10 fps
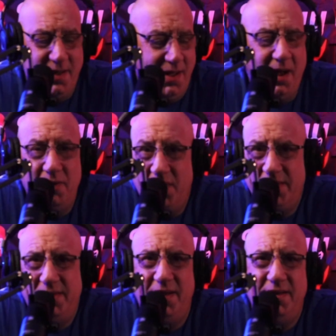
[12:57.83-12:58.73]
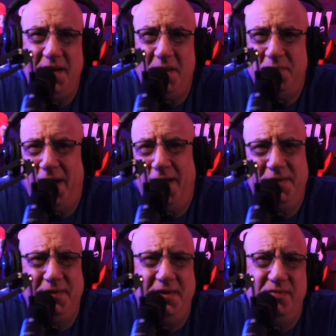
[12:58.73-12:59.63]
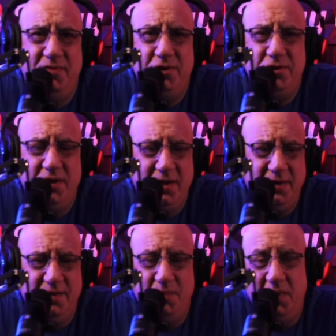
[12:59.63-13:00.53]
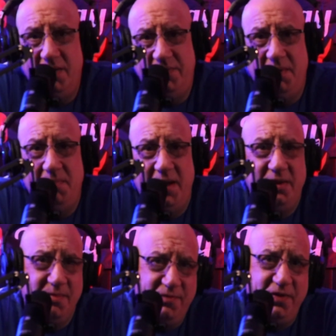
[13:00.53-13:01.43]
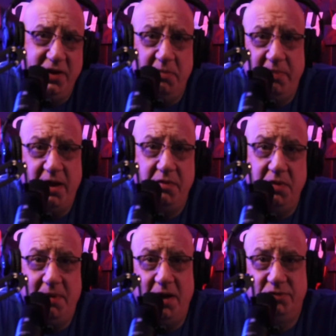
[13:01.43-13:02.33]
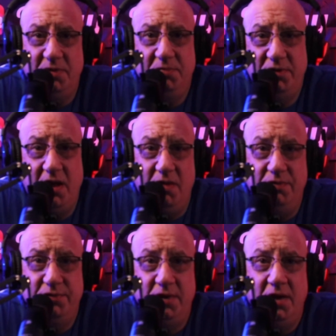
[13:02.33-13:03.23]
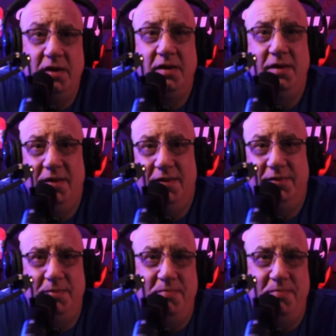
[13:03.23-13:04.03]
I read their names. I could give a shit. If that made them feel better about themselves to